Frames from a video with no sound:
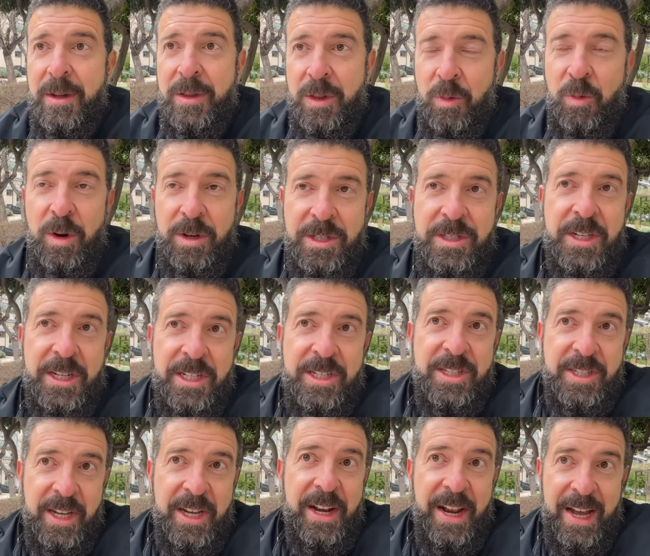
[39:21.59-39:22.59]
the world is going to
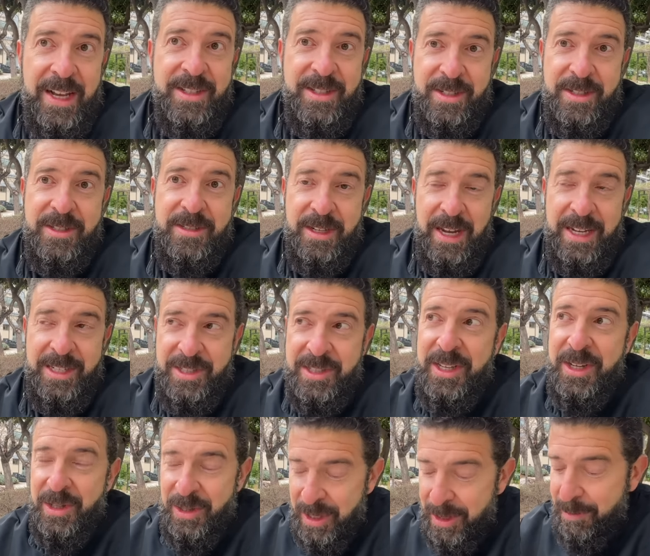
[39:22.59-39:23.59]
see it as
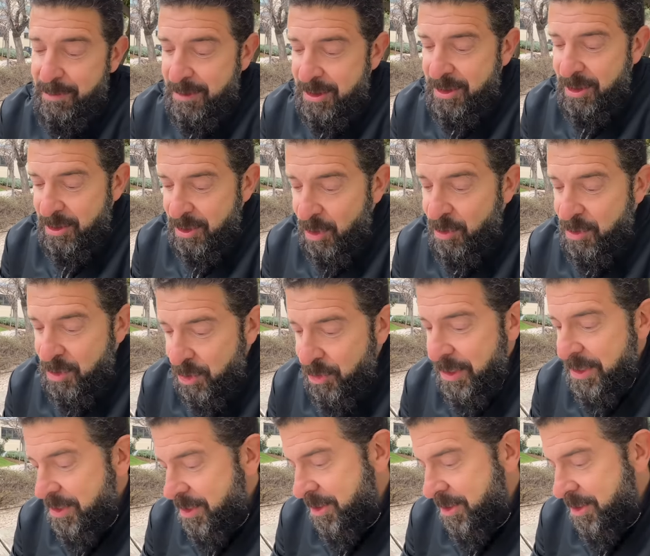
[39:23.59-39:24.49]
stealing, so don't do it.